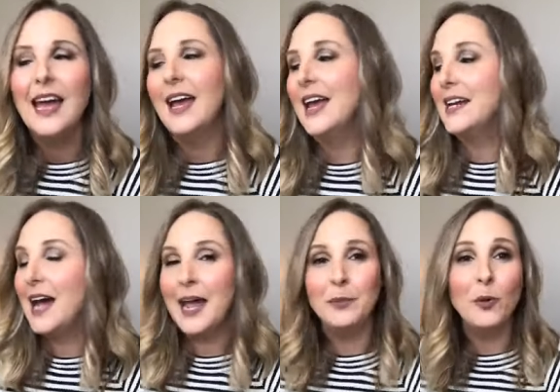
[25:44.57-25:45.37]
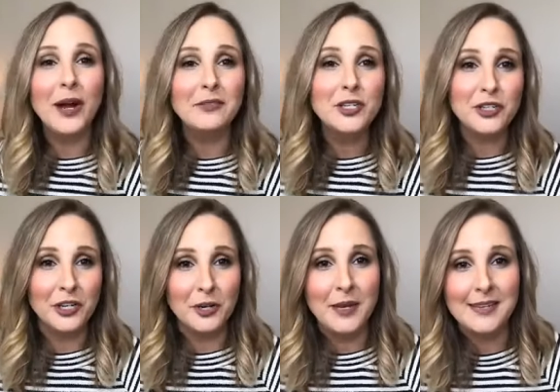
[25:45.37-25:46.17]
And I'm aware of
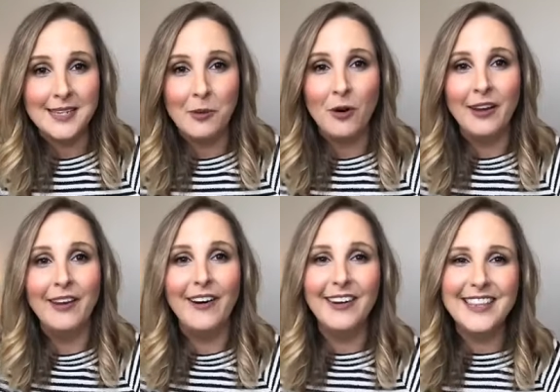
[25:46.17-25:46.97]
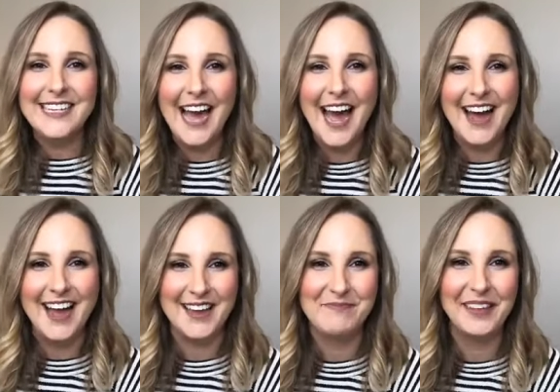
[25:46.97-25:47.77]
sugar because I want it all the time.